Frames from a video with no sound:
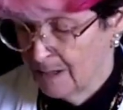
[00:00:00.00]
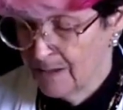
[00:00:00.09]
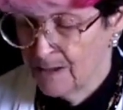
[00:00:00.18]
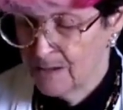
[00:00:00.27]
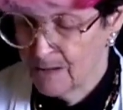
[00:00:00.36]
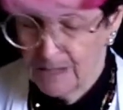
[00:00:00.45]
These
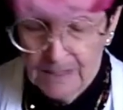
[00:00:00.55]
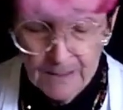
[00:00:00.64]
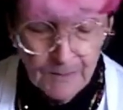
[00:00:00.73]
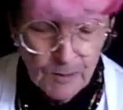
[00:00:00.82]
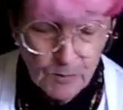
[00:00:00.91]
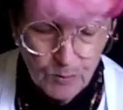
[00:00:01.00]
are just the
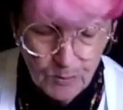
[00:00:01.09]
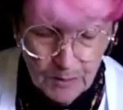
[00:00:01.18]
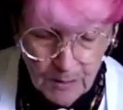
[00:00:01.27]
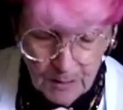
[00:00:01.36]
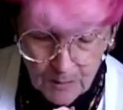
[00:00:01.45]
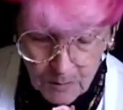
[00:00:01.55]
individual
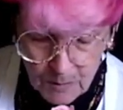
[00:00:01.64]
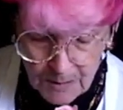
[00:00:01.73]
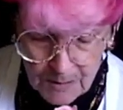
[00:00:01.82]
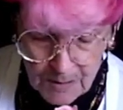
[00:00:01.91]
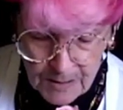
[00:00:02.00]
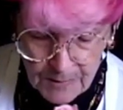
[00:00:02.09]

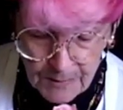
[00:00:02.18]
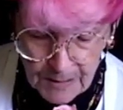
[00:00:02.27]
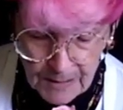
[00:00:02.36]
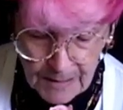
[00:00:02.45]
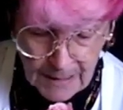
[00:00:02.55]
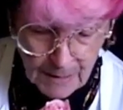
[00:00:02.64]
ones, just to fill
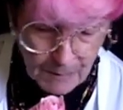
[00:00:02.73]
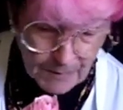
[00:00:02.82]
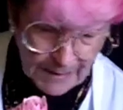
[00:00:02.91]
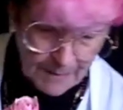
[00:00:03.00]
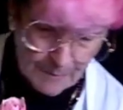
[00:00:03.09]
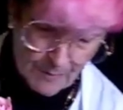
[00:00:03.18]
in a couple of
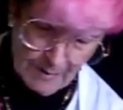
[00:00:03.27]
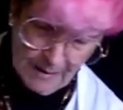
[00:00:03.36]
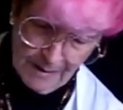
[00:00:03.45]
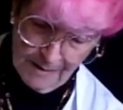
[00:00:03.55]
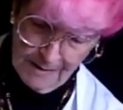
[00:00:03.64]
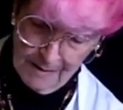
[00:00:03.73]
gaps
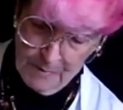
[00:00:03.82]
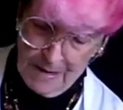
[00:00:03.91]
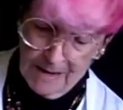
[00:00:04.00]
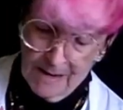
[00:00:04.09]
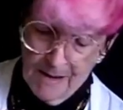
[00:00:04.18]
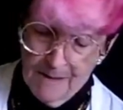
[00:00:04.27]
around the back
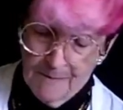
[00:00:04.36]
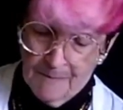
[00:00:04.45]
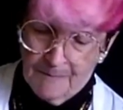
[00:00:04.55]
here,